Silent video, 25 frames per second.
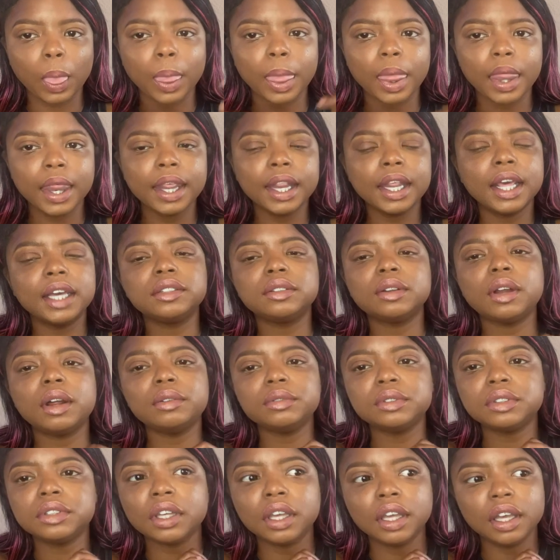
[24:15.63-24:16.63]
And that's what I
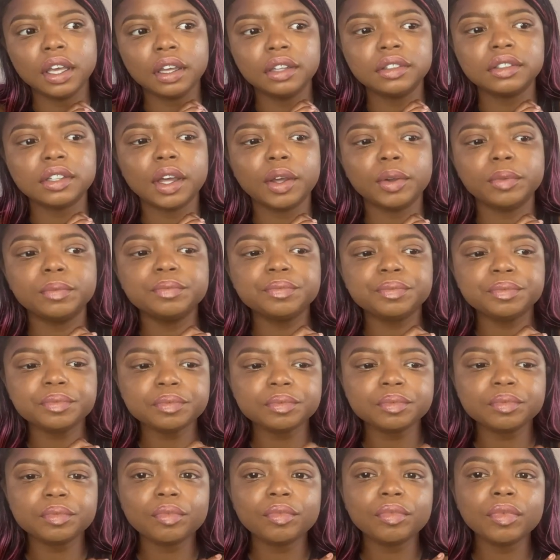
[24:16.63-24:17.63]
was saying. It's like,
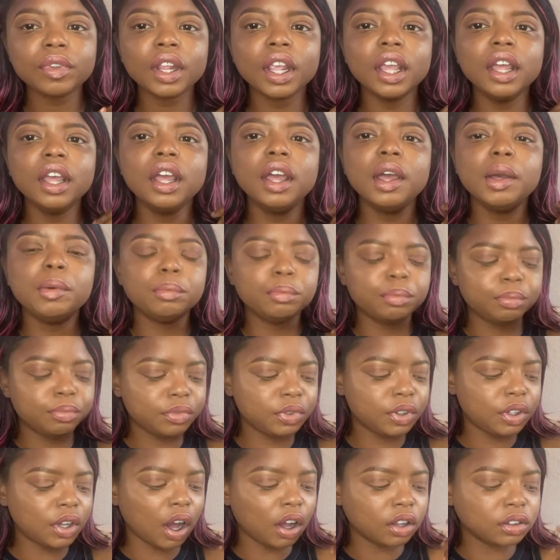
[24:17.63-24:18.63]

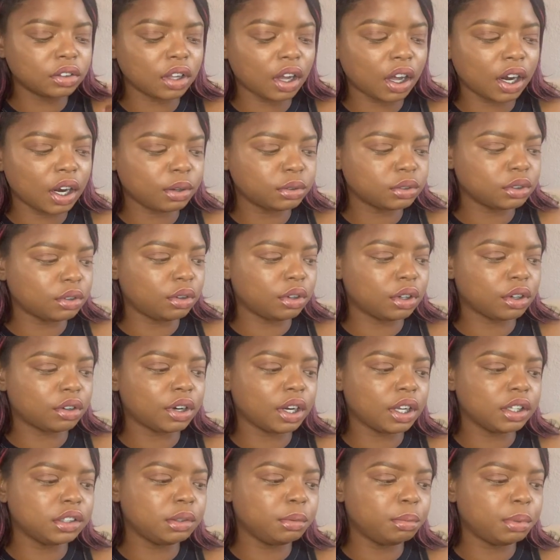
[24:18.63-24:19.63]
y'all thought I was going
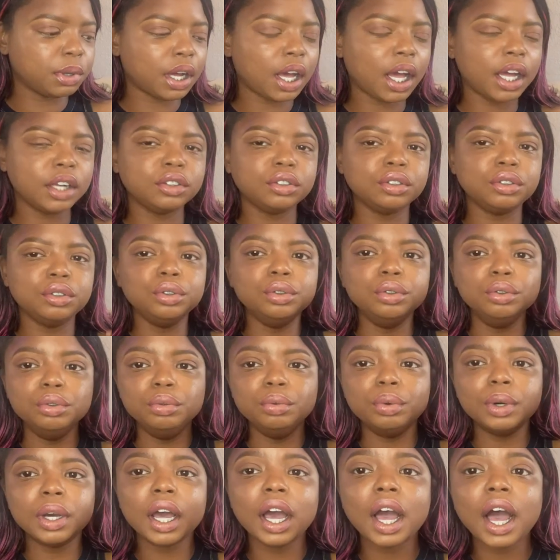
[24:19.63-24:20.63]
crazy, but I knew
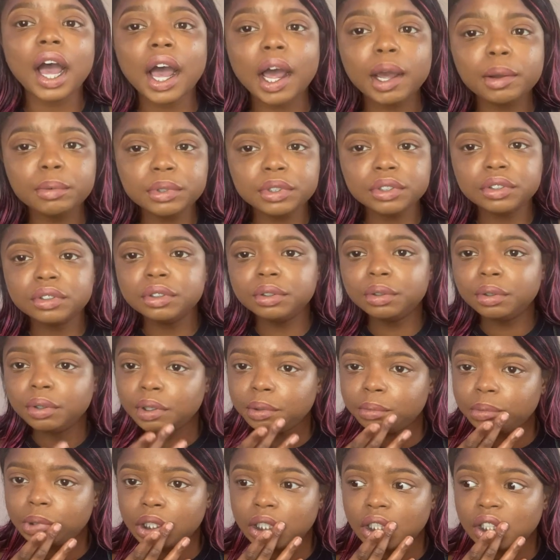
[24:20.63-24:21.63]
what I was
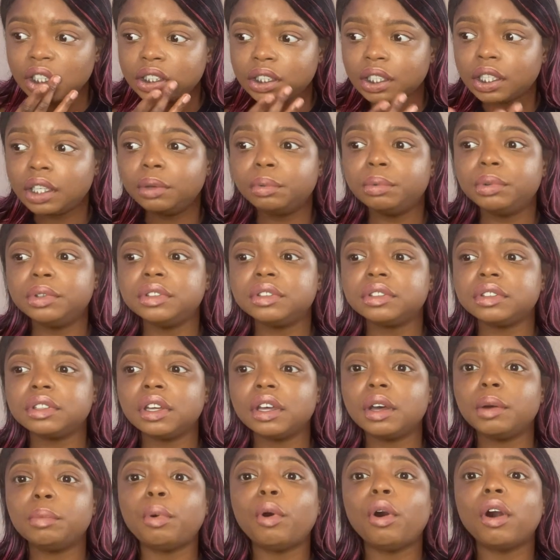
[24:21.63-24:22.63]
doing because it was
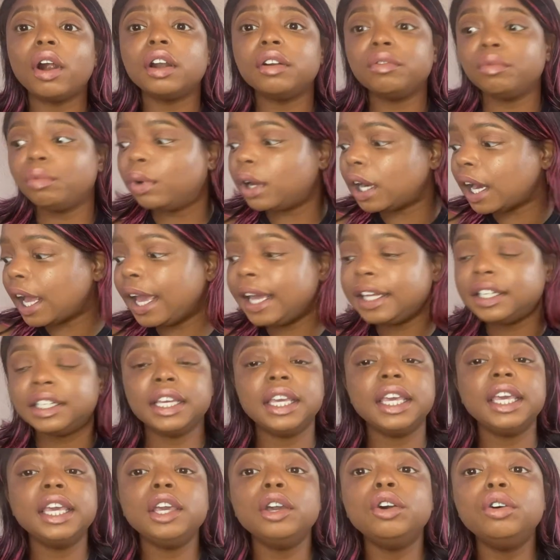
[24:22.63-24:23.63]
a part of what I had to
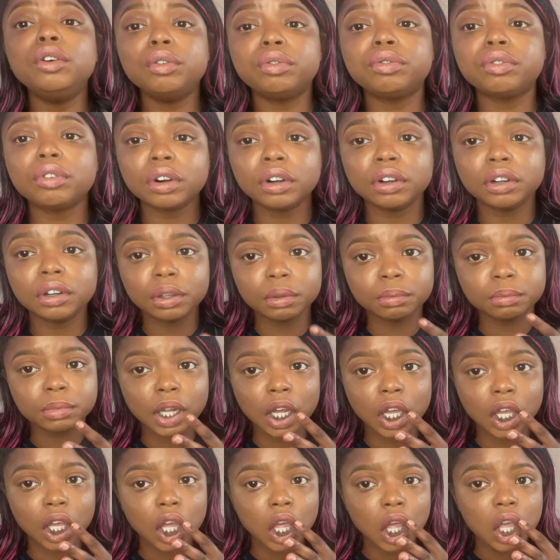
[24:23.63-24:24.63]
heal from.
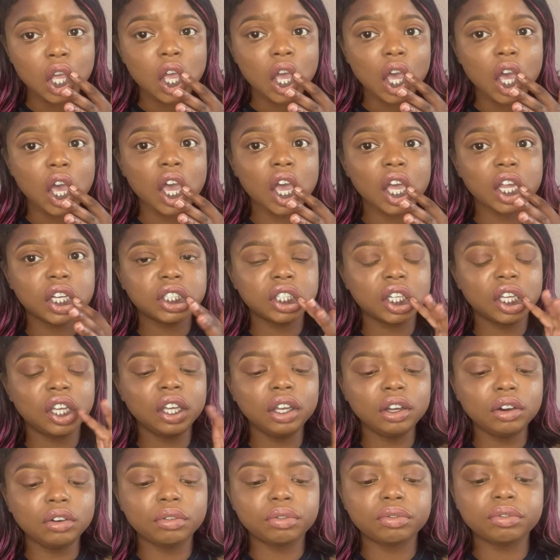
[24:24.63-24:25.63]
Like, I had to
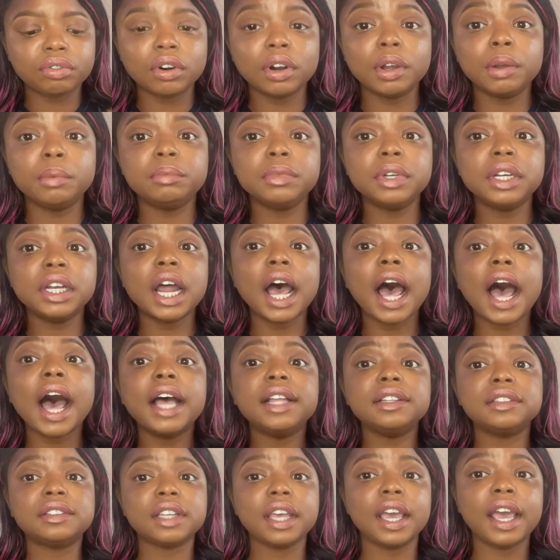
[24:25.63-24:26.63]
heal from
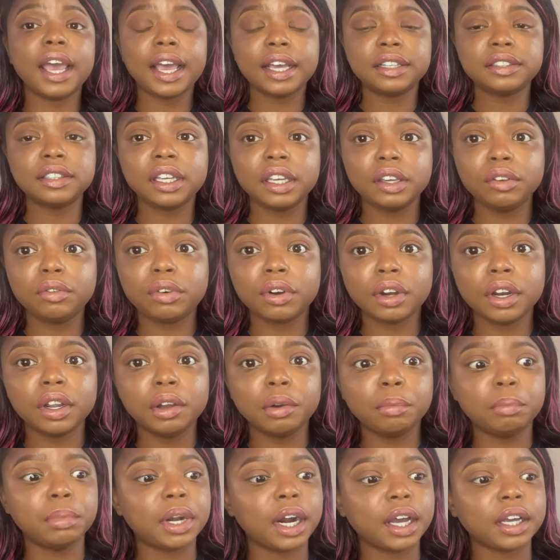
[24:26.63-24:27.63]
not asking for
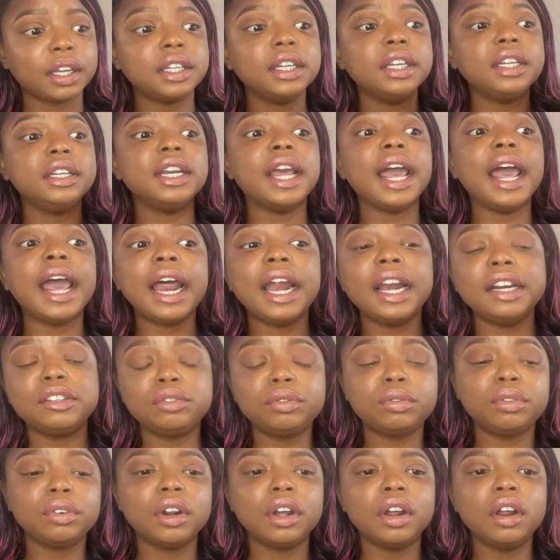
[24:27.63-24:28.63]
help, but I couldn't
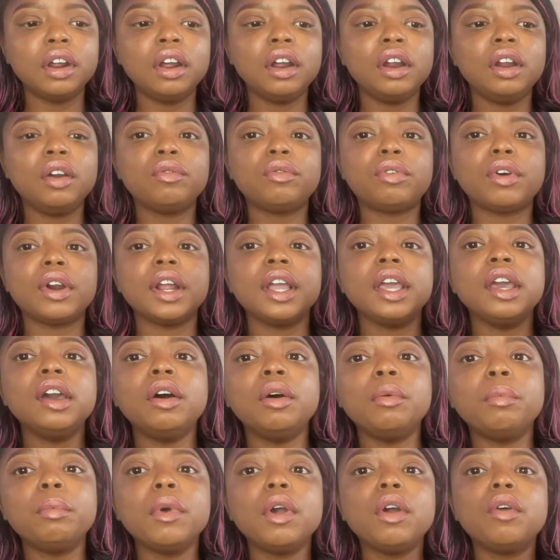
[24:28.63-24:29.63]
ask for
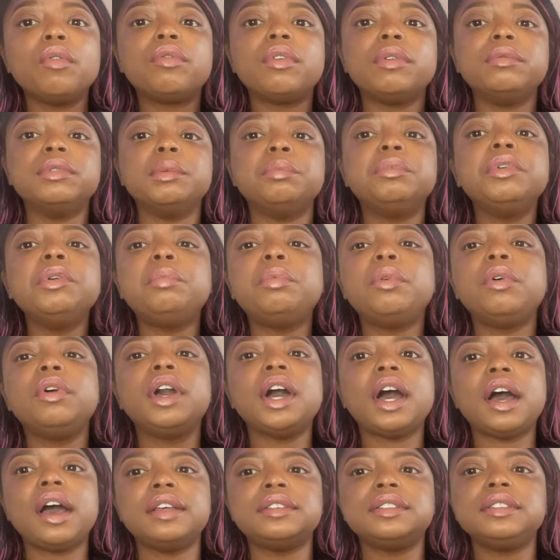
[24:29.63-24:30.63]
help from the people
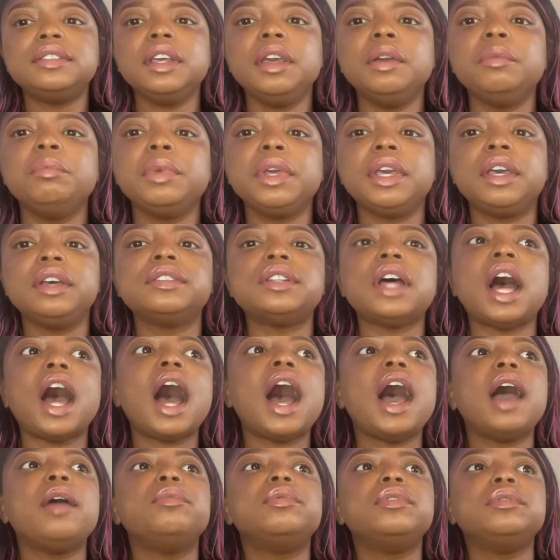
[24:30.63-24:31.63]
God sent because
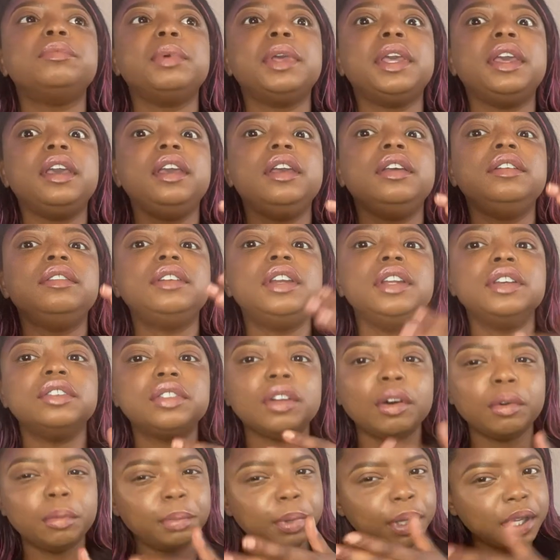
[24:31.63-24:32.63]
I was being
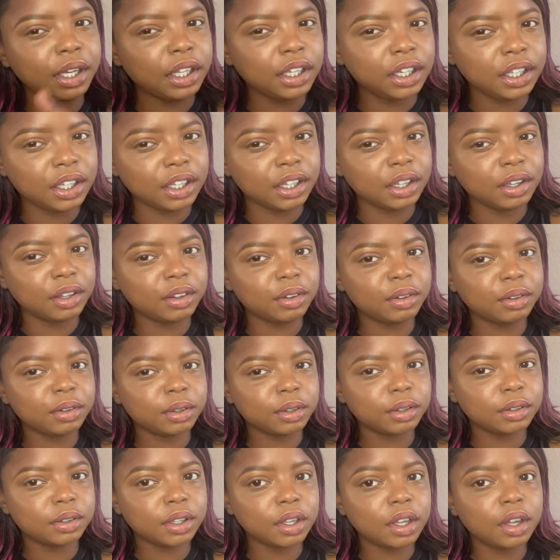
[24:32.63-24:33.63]
disobedient.
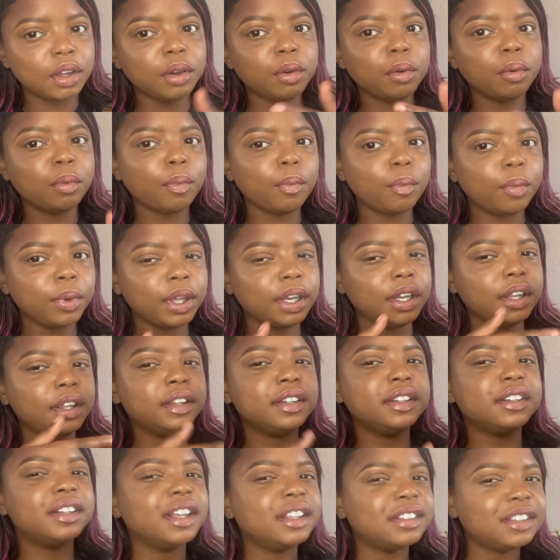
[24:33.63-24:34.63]

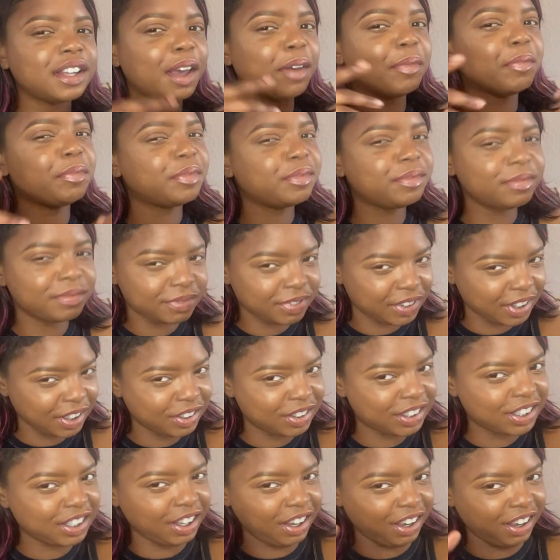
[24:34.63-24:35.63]
You
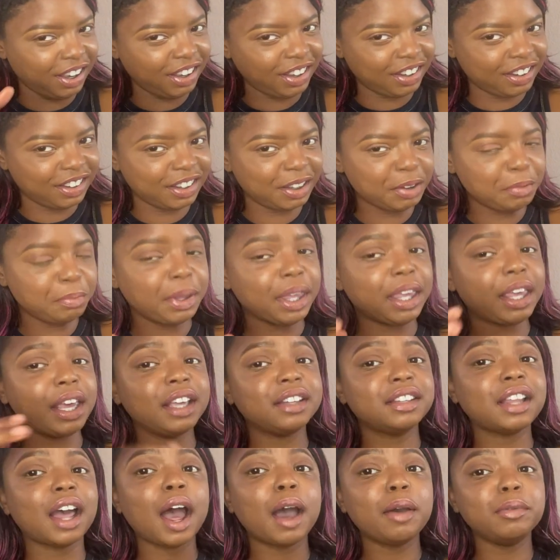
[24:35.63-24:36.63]
see?
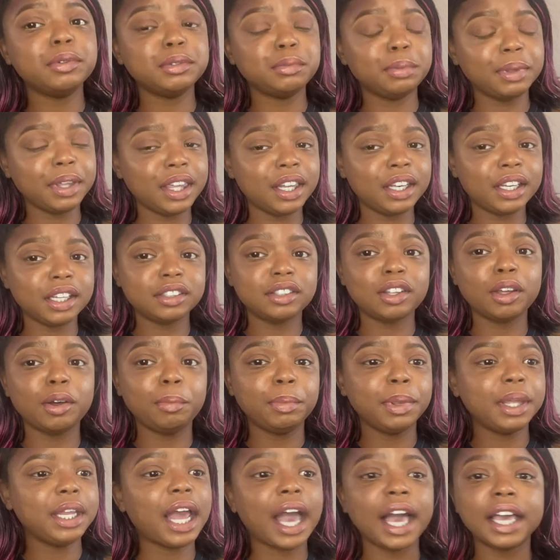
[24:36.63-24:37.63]
because I was being
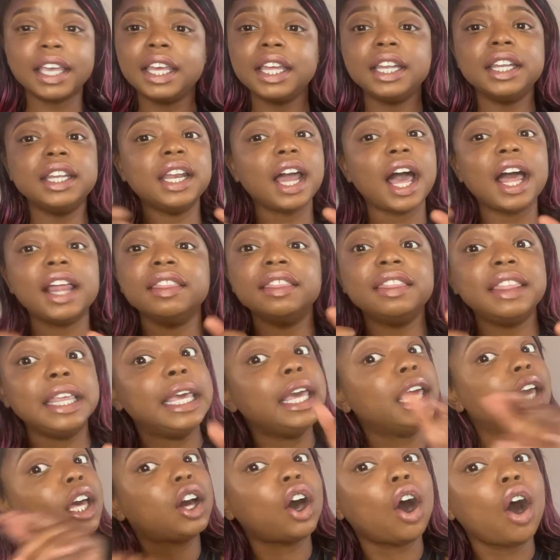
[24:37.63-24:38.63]
disobedient. I cannot
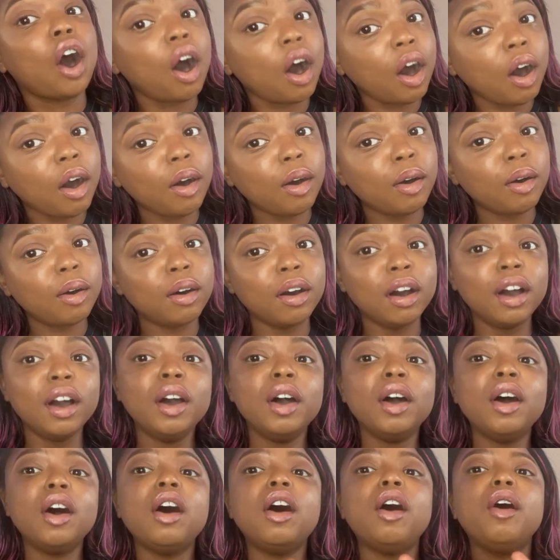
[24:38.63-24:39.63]
then call
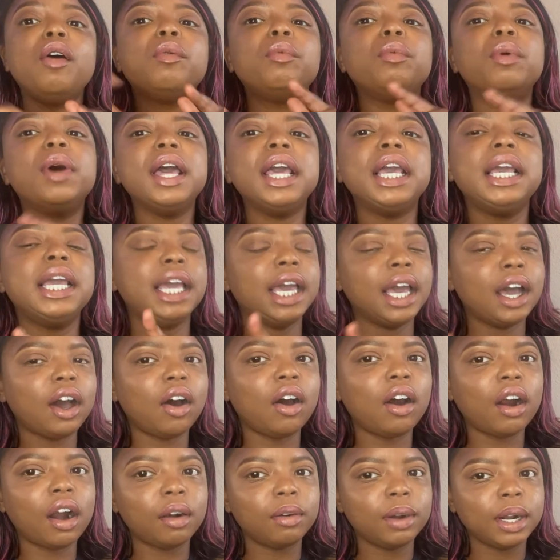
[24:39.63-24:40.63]
on what he had
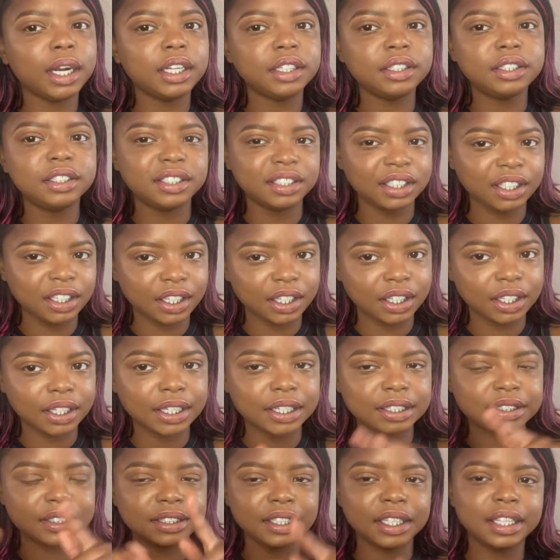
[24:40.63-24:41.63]
already sent,
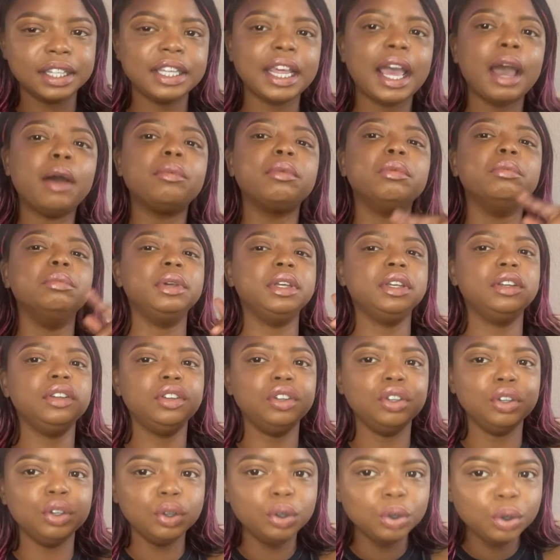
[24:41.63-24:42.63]
because then that would be
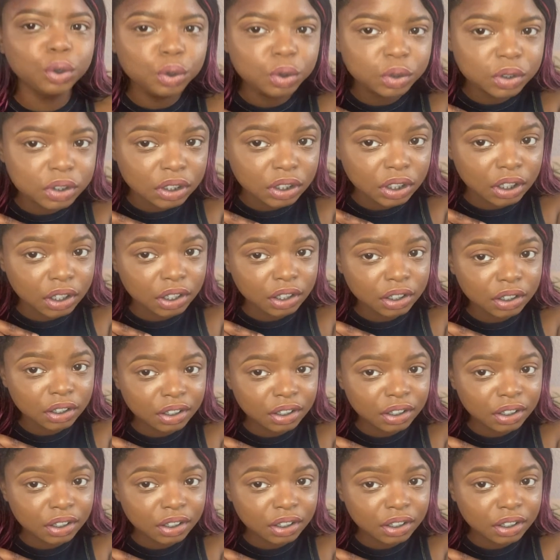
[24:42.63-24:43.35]
using.